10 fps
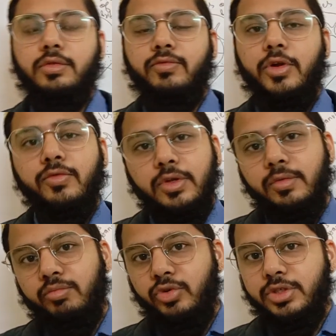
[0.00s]
one of
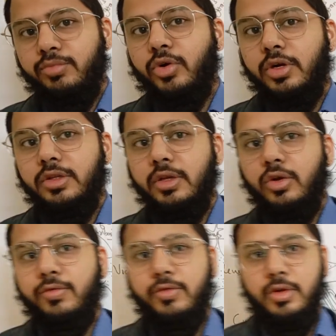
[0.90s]
the most important
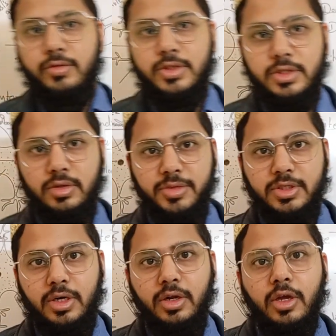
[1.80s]
thing of our nervous system is
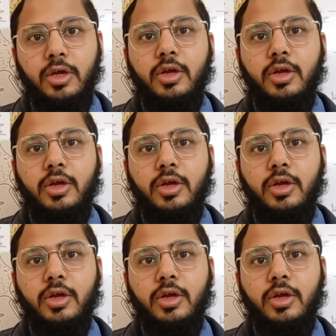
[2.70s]
that